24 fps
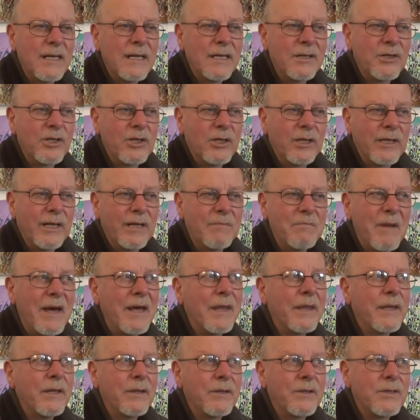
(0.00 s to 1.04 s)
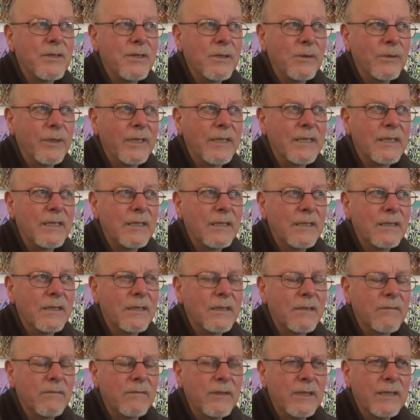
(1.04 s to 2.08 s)
actually a method to it, and
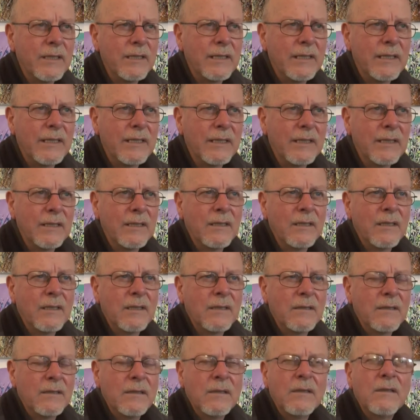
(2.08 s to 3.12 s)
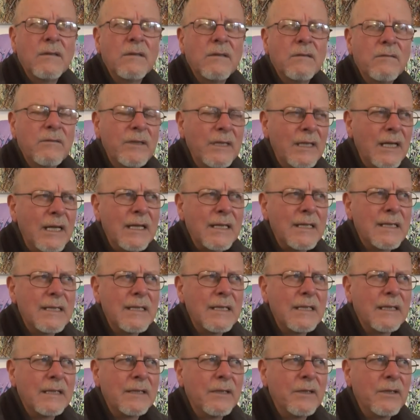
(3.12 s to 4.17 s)
it's really
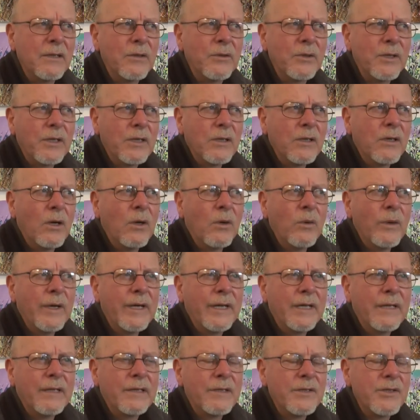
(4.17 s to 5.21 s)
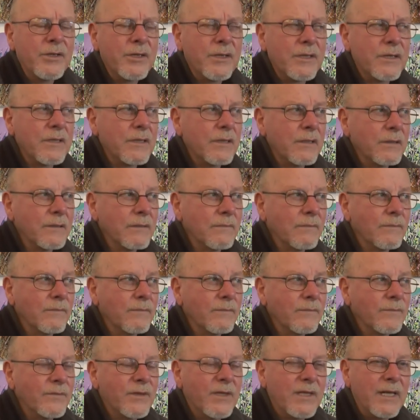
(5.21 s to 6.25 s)
relaxing. You know, you can go in and just
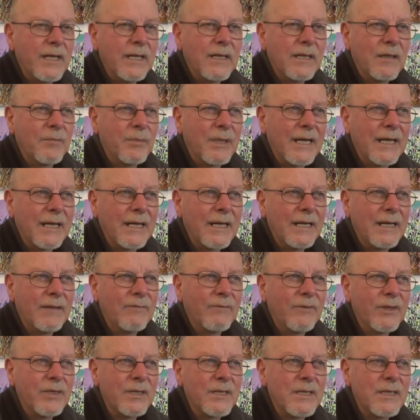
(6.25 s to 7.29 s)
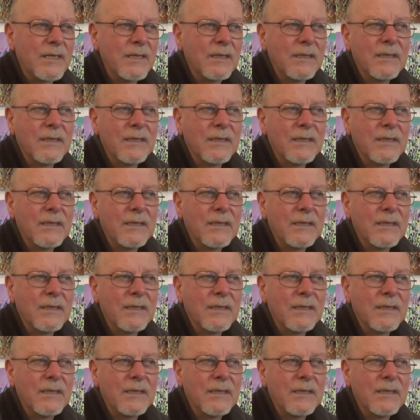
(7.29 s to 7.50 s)
take a blank canvas,